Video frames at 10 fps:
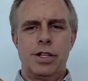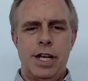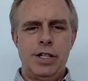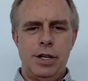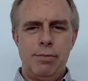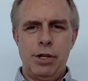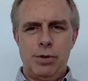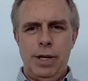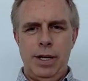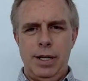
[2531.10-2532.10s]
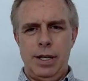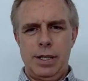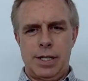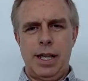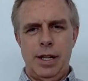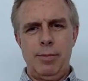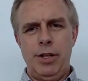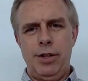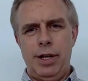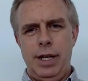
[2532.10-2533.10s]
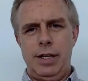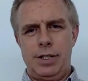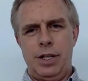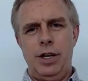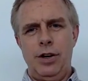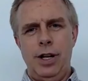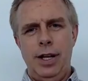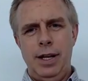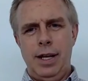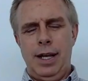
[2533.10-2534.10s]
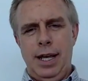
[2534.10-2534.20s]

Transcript: tension between the scalability and security,